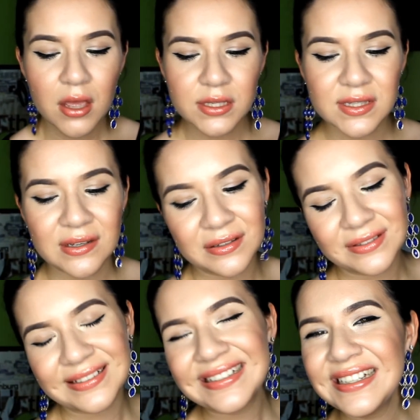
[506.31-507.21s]
So
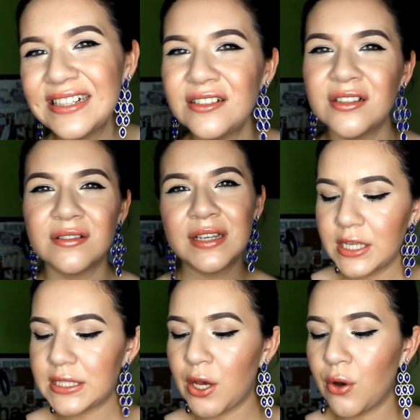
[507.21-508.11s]
I don't know.
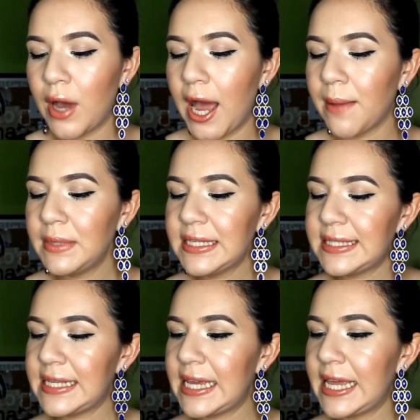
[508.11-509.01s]
So I'm gonna
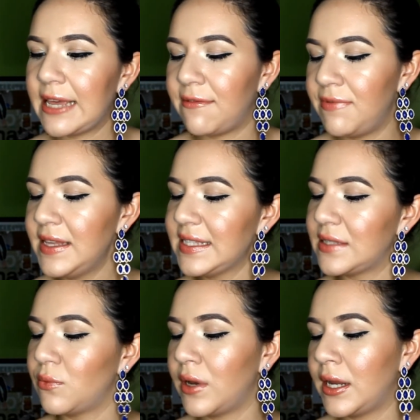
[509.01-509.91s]
see if this
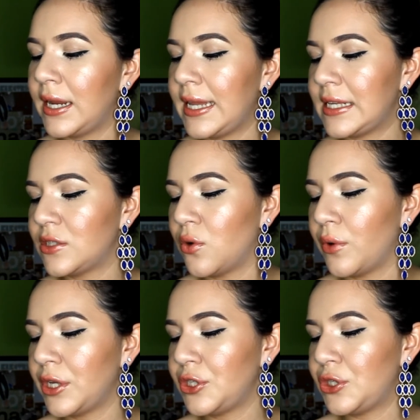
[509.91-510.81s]
one is
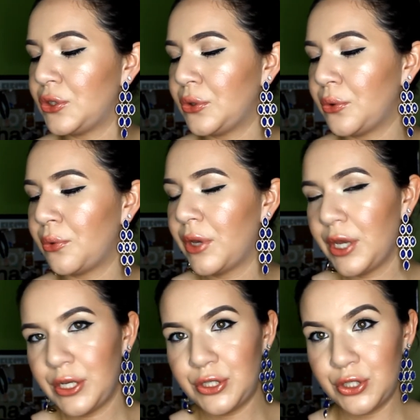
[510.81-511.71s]
going to
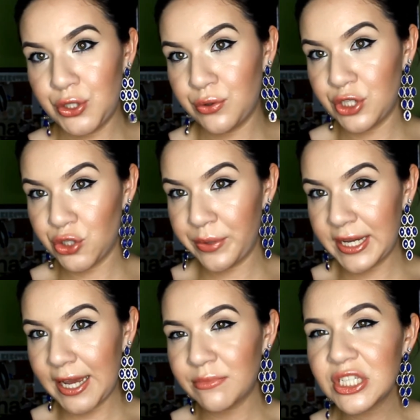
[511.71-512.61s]
do the
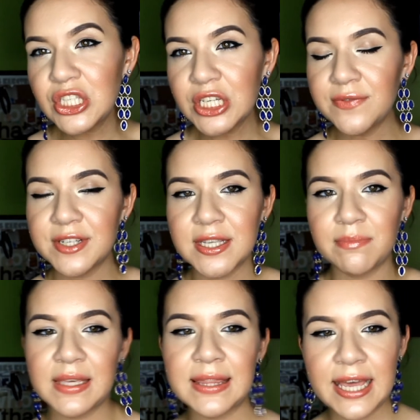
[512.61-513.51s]
trick. I'm just looking for
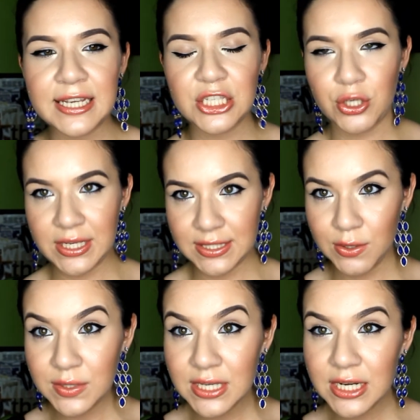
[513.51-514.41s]
something that is
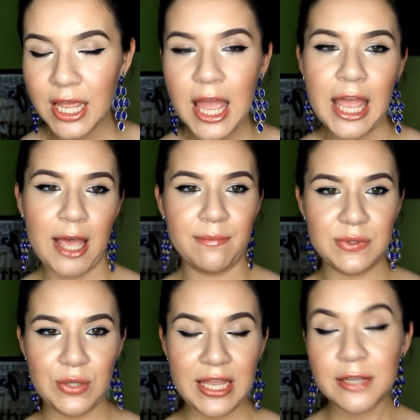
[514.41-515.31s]
translucent
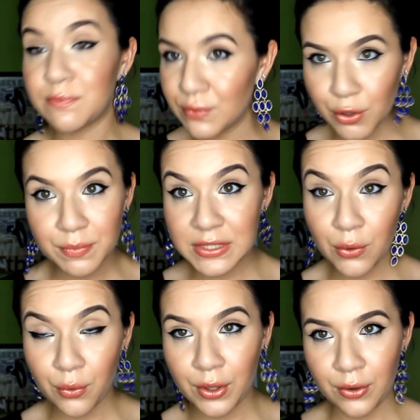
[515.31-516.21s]
and absorbs the
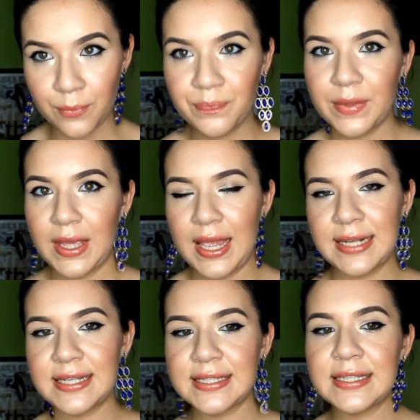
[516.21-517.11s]
oil
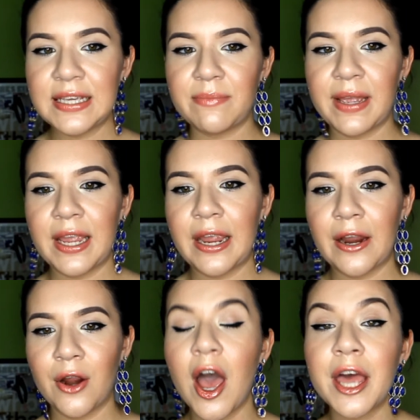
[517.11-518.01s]
and doesn't leave my
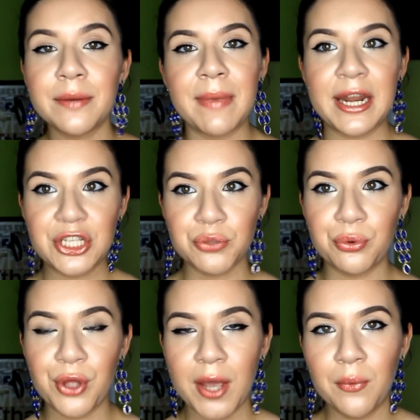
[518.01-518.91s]
hair
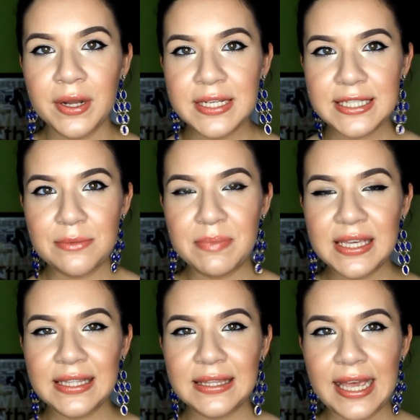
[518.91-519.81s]
unmanageable. I want it to
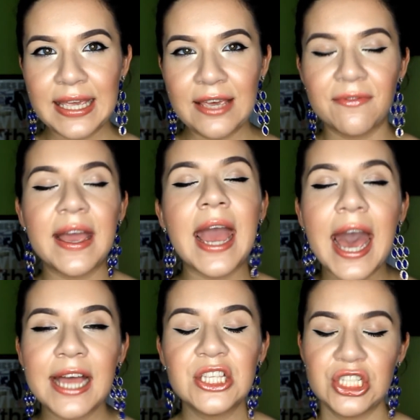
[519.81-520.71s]
be like if I
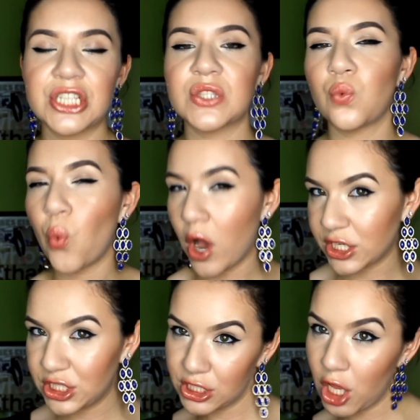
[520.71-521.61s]
had just
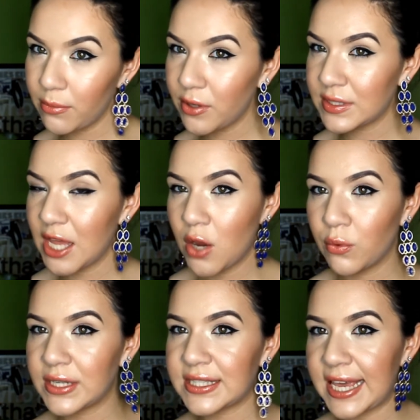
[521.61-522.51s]
washed it almost,
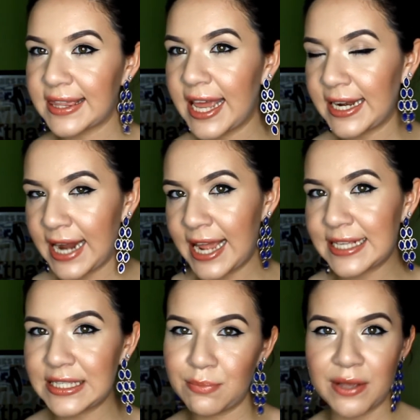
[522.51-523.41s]
where it's like that
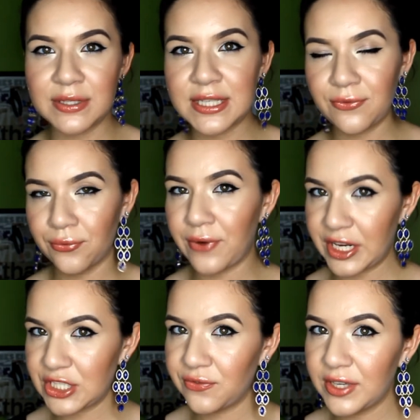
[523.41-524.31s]
nice bouncy
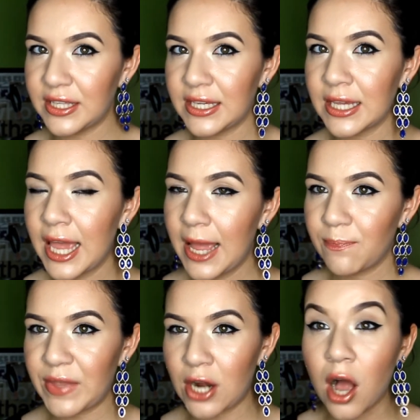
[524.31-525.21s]
fresh feeling.
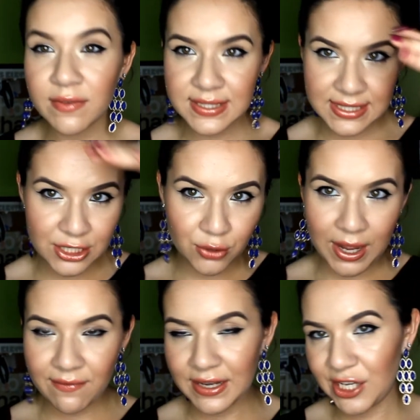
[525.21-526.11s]
Then obviously you don't
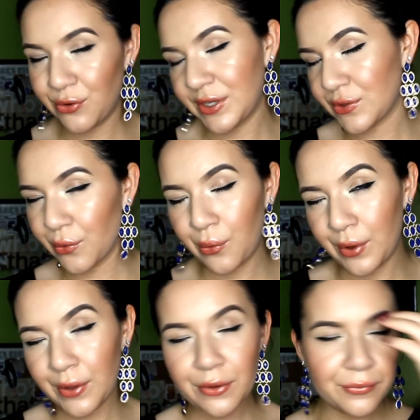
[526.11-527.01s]
have any grease or
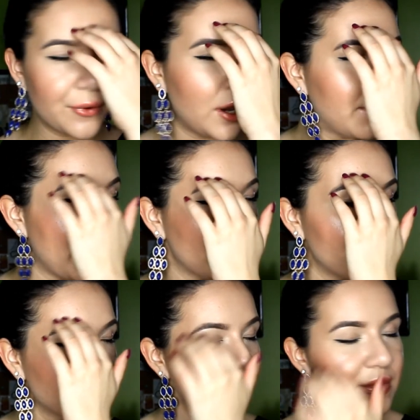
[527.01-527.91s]
oil at your
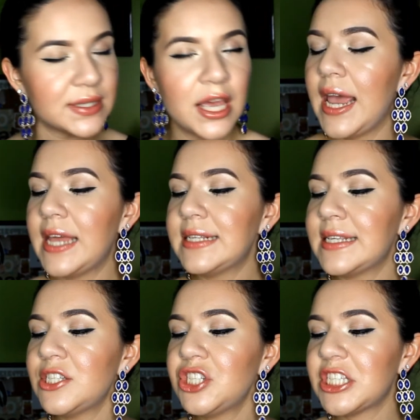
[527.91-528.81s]
roots. And it
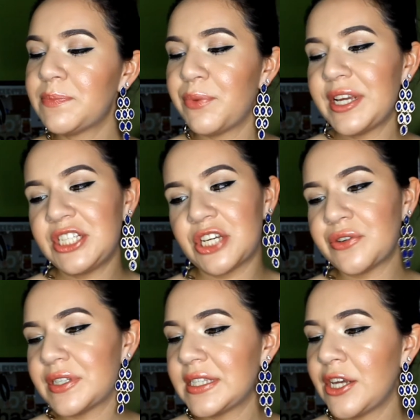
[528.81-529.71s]
says you just spray
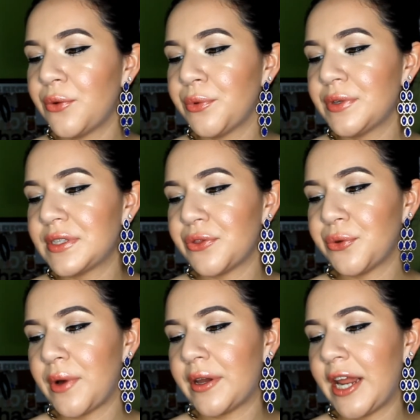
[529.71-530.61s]
generously on roots and
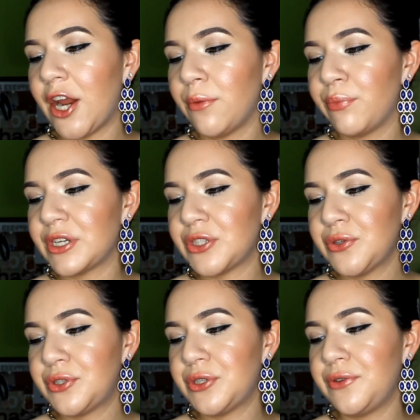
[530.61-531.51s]
throughout hair, brush
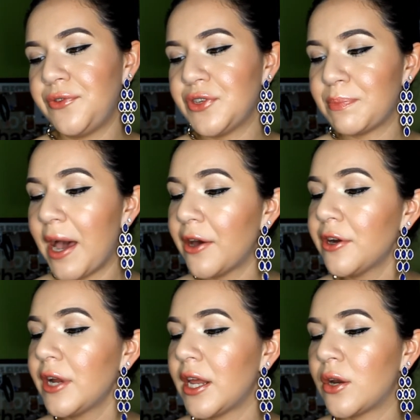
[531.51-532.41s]
through to diffuse
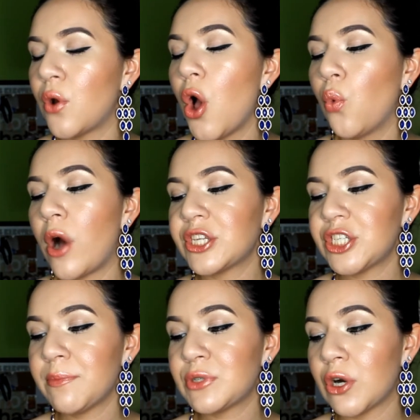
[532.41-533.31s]
powder, and watch
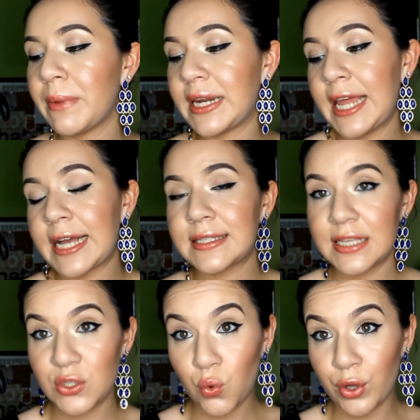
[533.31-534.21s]
it absorb any
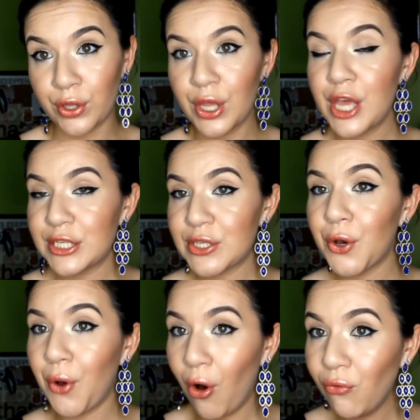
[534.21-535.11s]
excess oil.
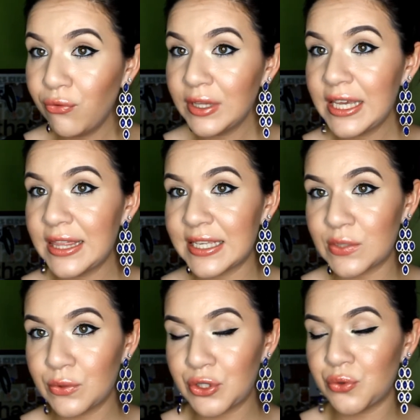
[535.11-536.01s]
So hopefully
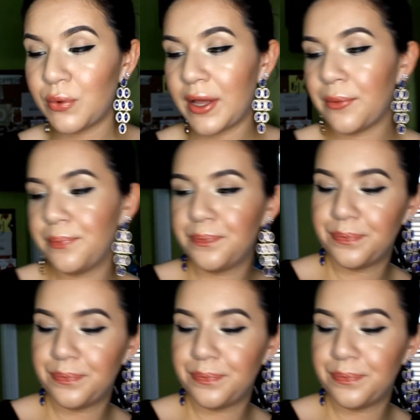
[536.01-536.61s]
this will do well.